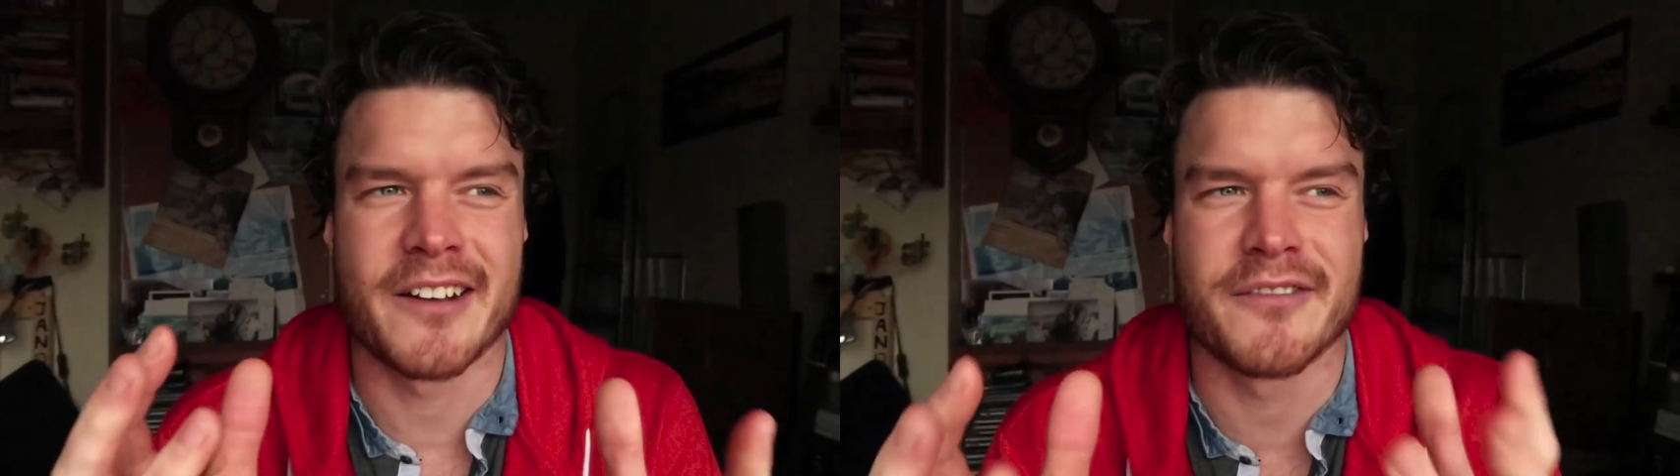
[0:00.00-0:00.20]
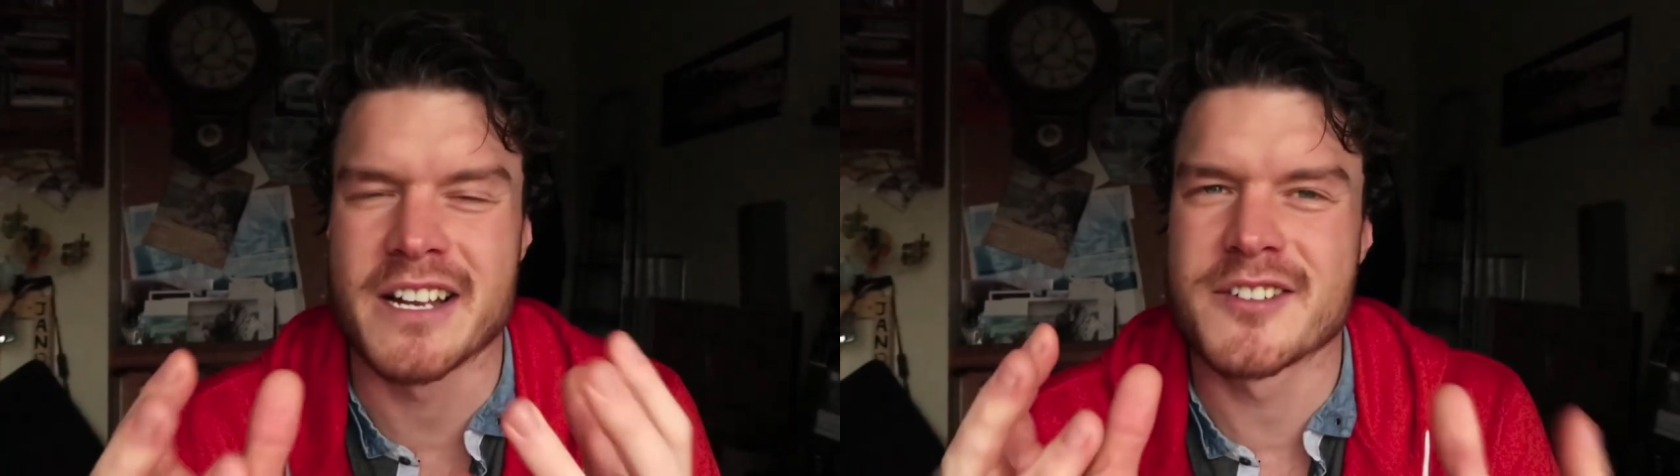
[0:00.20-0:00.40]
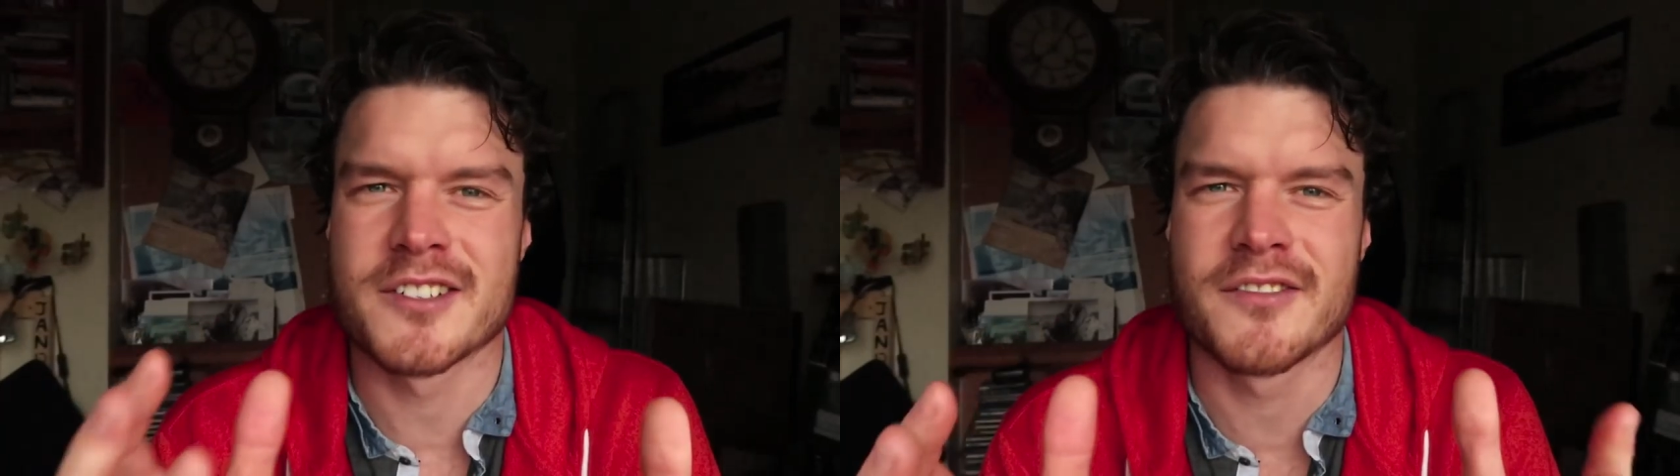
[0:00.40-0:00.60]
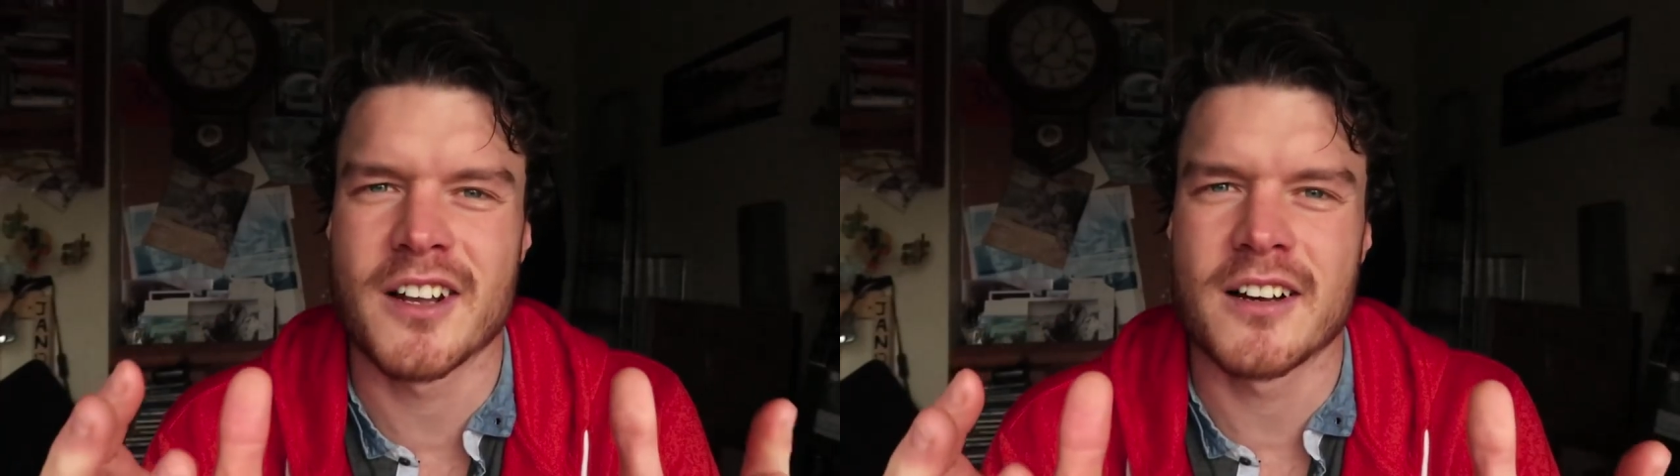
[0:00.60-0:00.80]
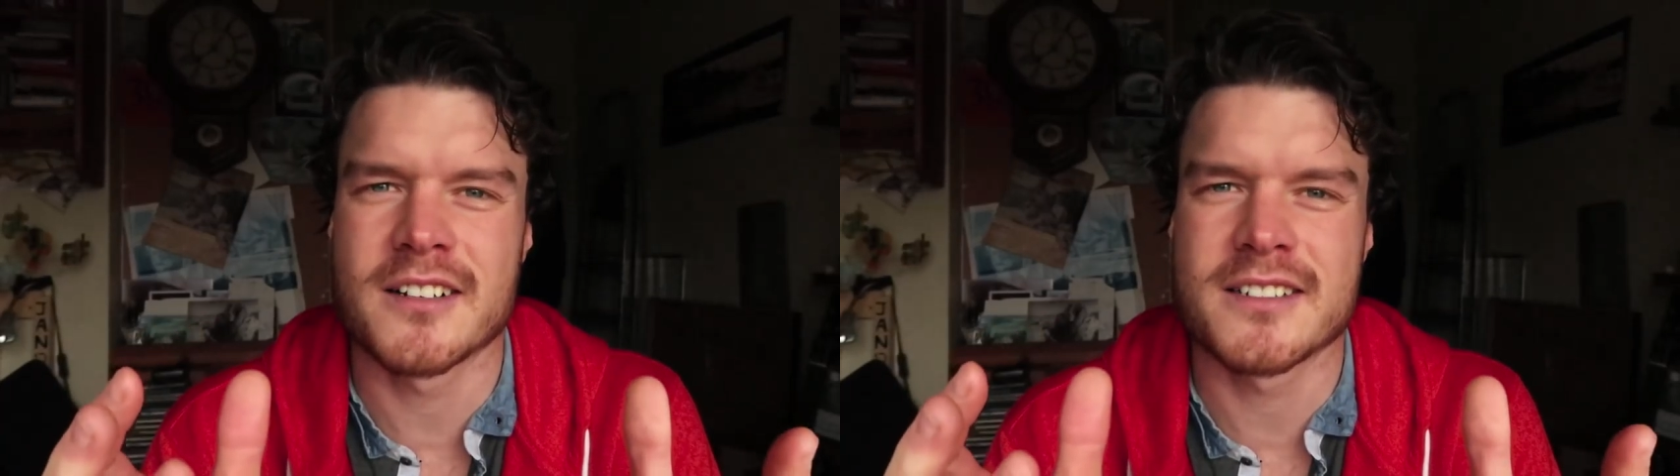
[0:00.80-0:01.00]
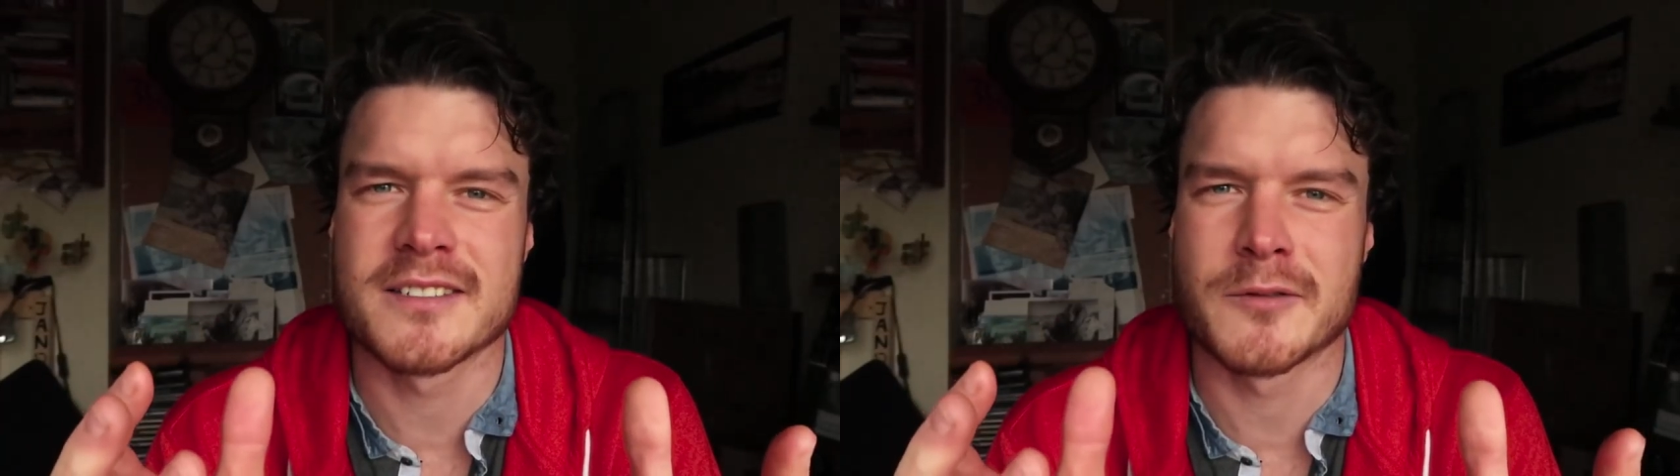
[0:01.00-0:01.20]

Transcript: adventure vlogs,